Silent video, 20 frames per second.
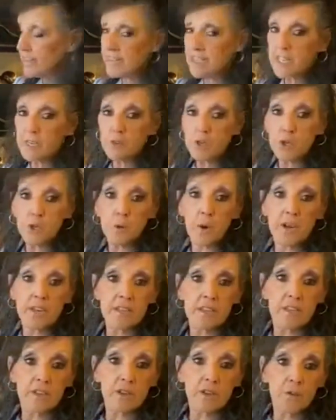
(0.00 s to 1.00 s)
At least gives you
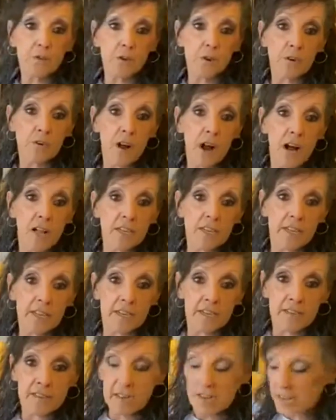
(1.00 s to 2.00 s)
ideas for
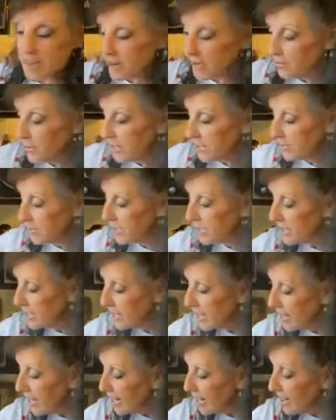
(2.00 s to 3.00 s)
holidays, huh? Right, Chris?
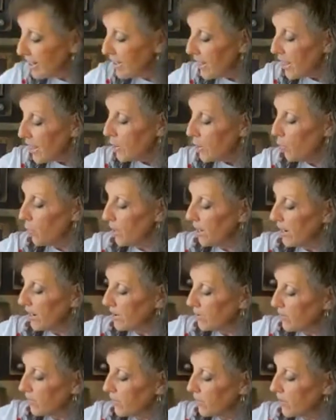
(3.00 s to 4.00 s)
Mm-hmm. When
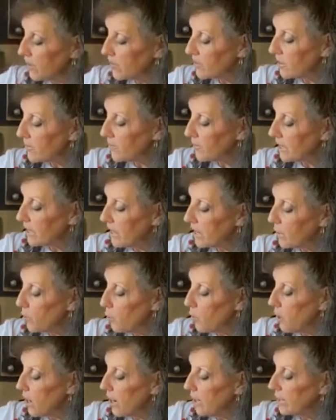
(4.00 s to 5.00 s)
I see something
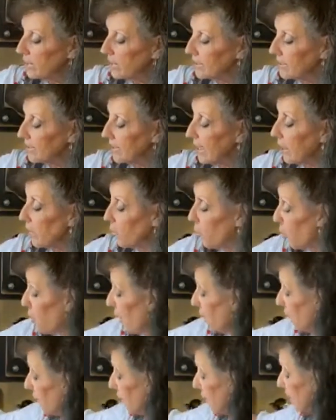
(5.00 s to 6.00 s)
I want. Now,
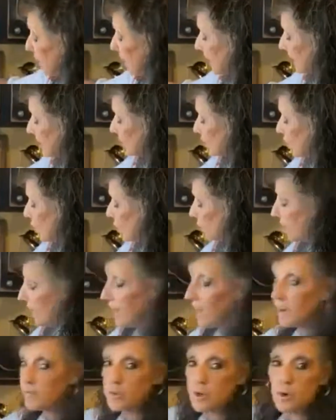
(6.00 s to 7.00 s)
the one thing that I
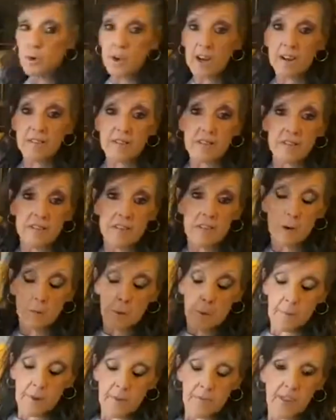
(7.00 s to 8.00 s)
don't have, you guys can
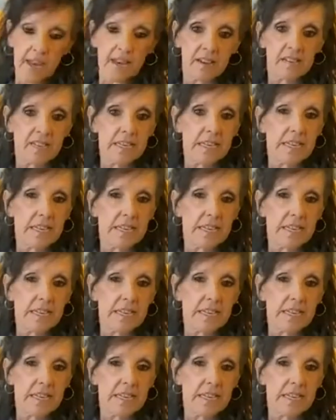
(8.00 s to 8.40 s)
tell me about